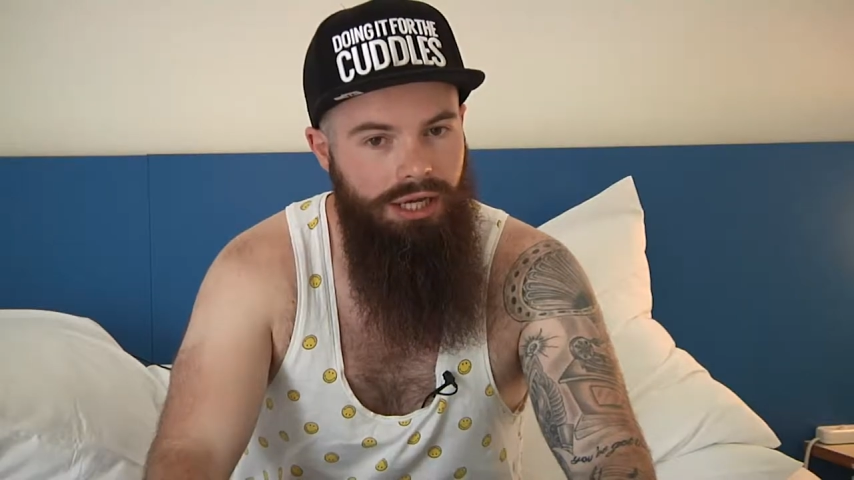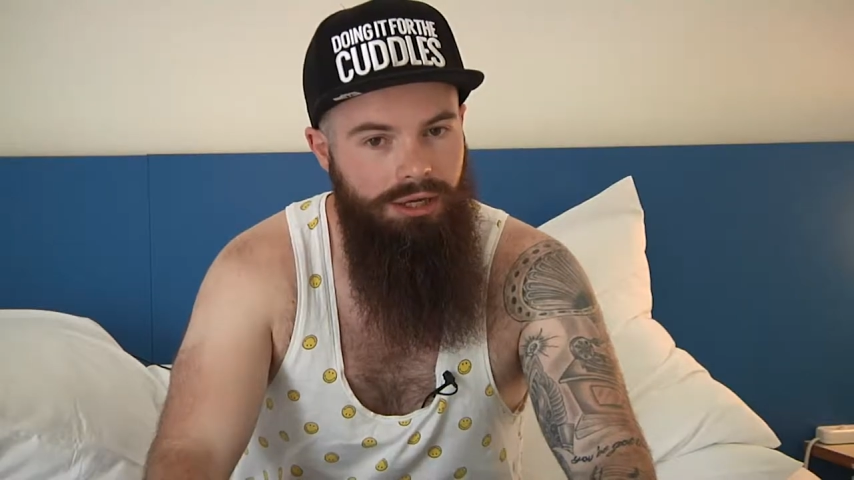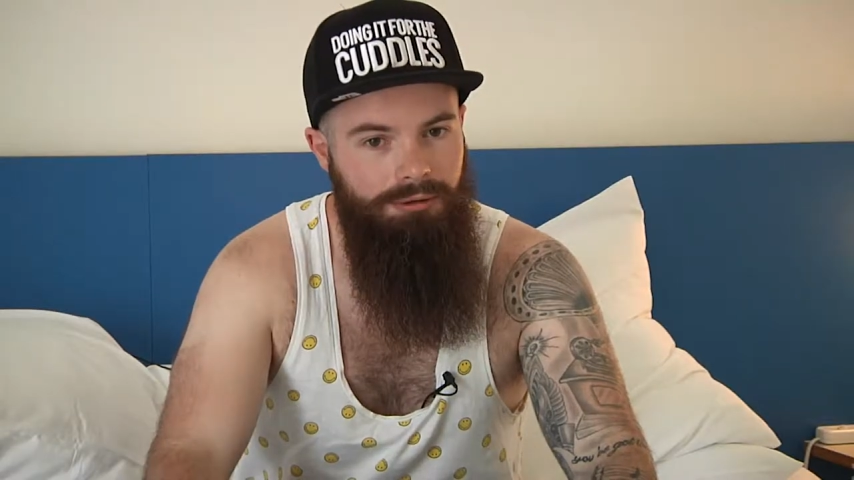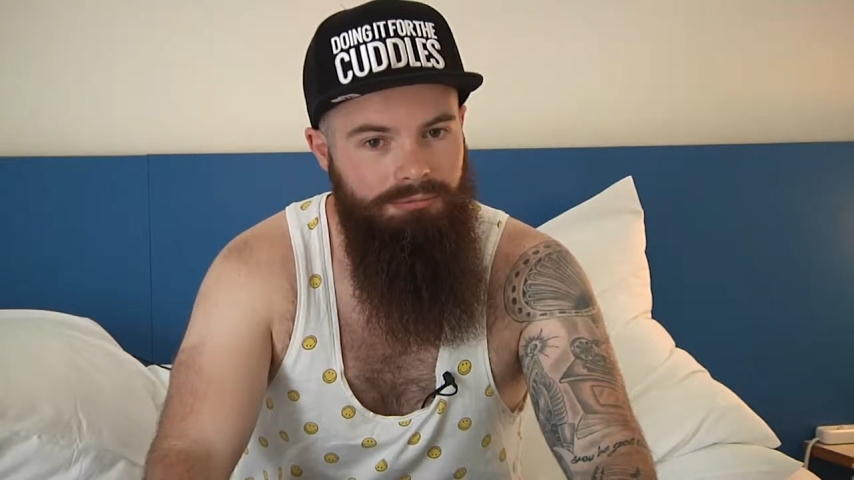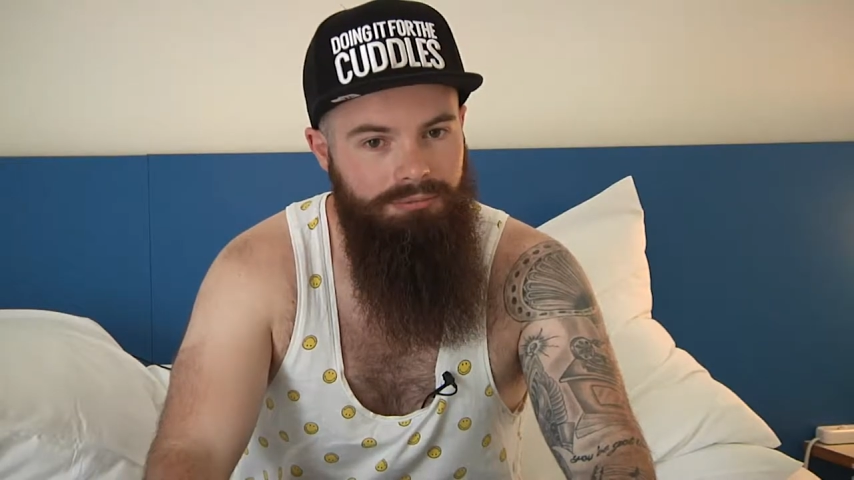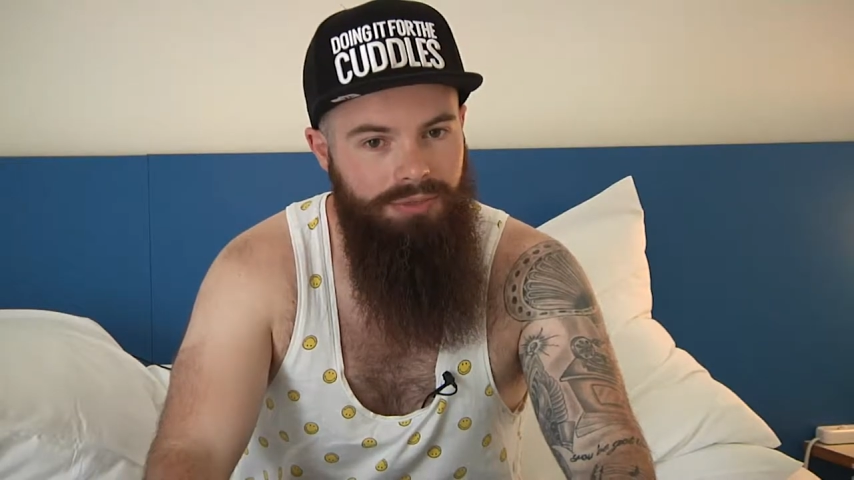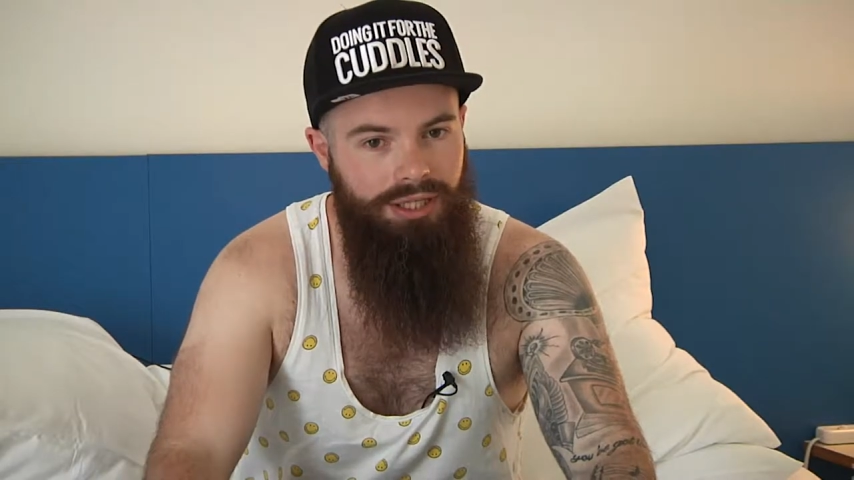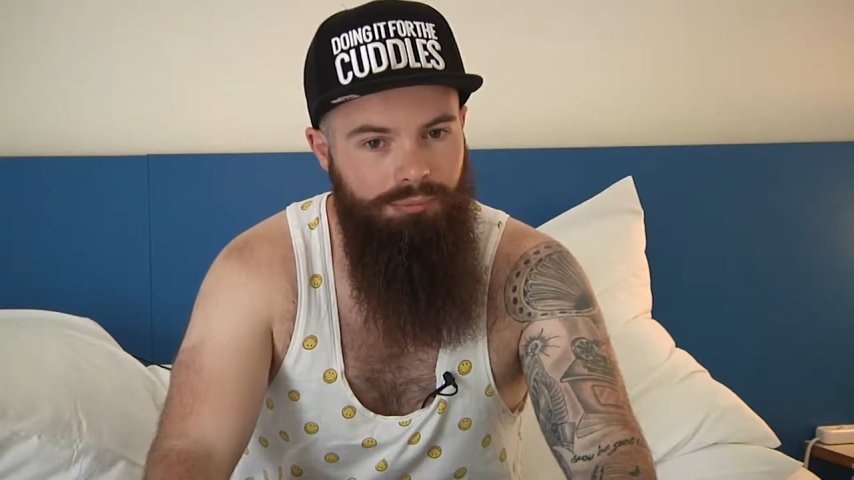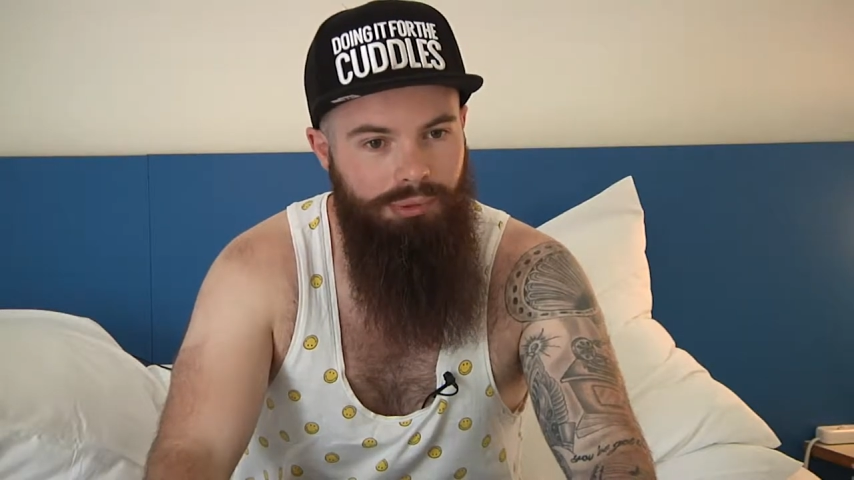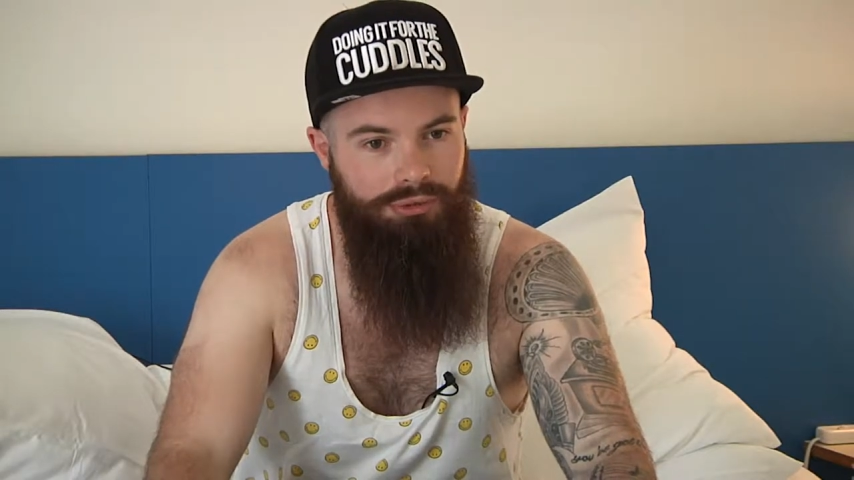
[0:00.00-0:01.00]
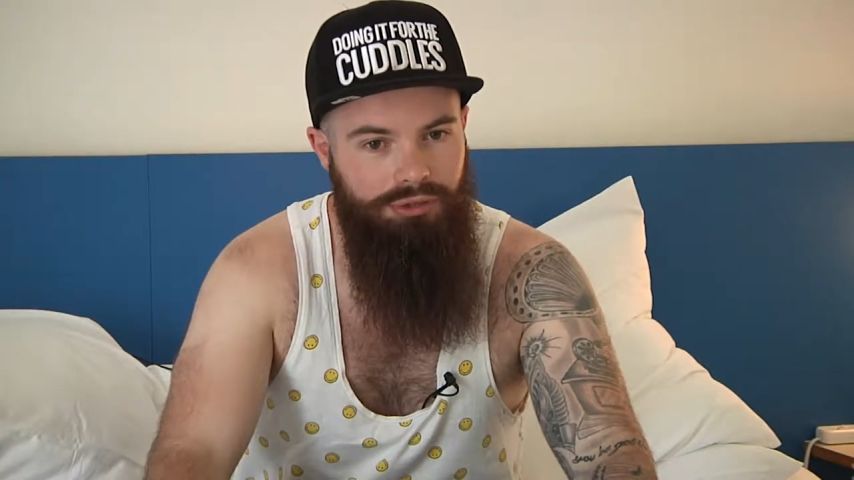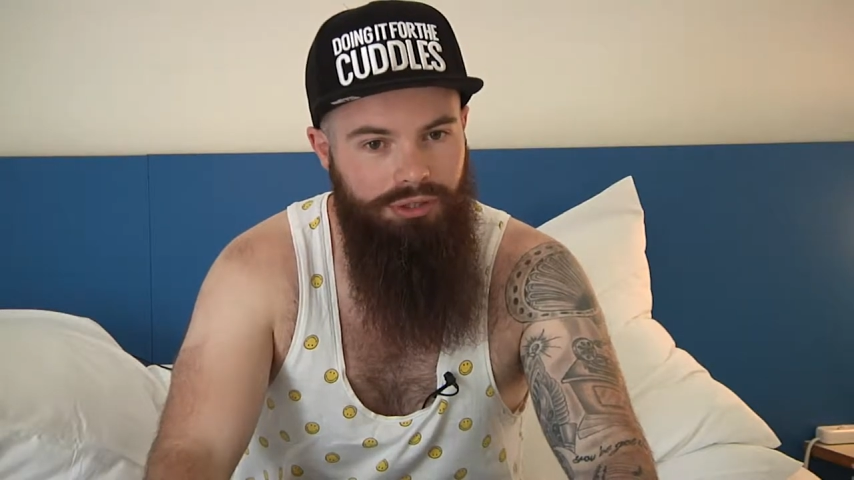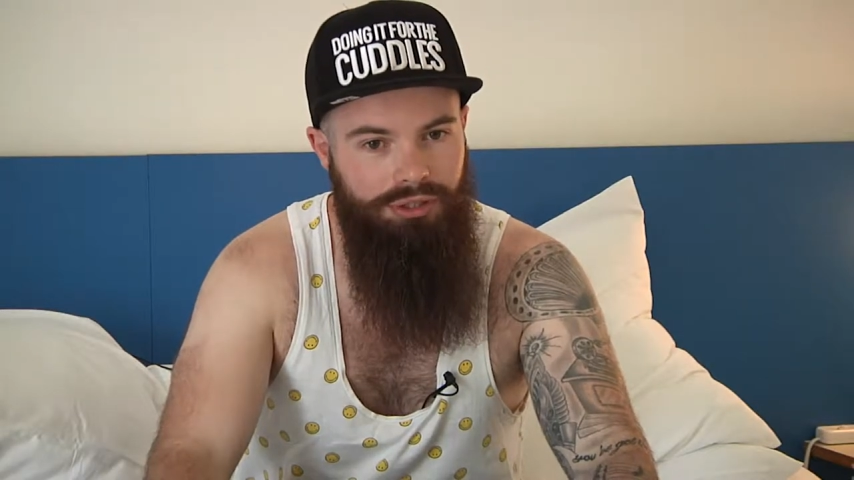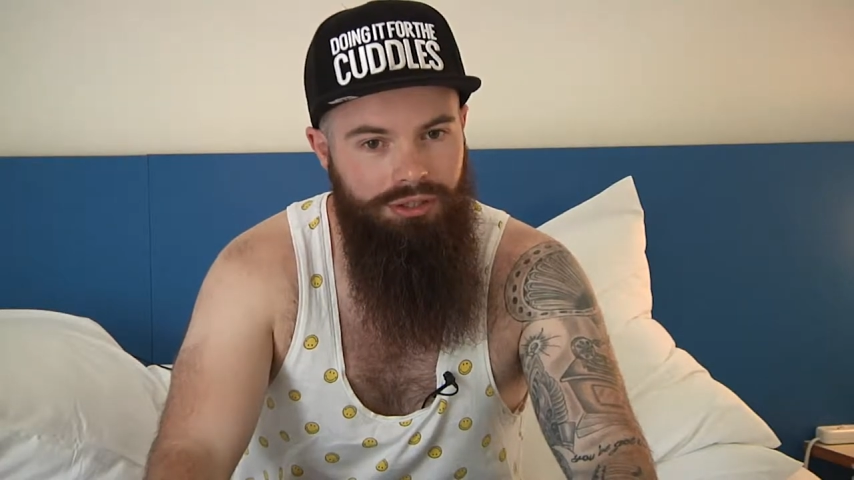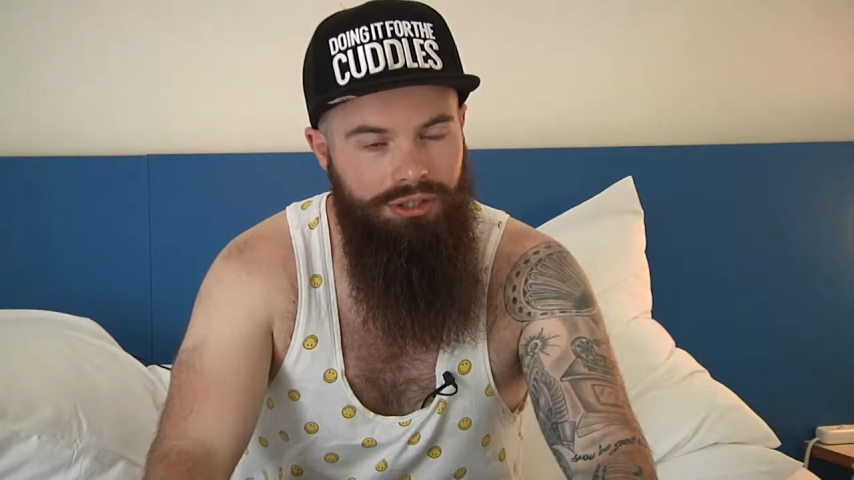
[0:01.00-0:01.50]
and build
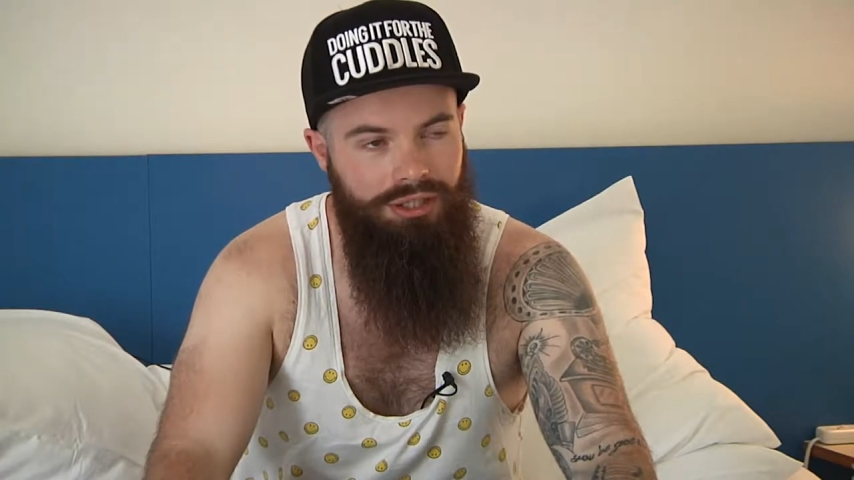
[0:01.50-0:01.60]
the,